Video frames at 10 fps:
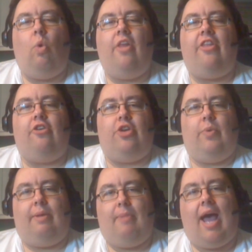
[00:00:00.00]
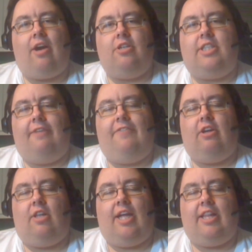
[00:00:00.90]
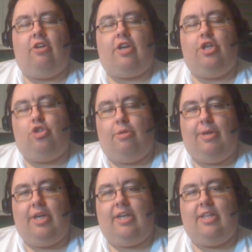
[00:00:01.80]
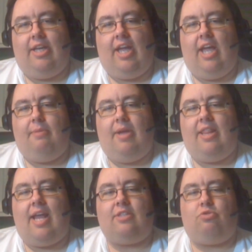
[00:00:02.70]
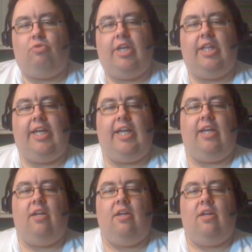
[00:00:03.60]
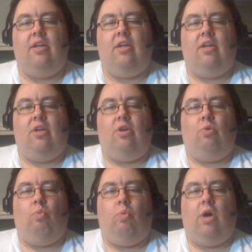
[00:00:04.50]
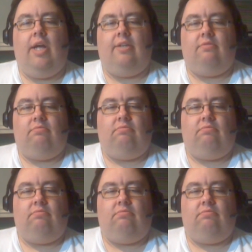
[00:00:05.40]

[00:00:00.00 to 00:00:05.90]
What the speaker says: what they're doing matters. They feel like they're contributing to the game, and that's really what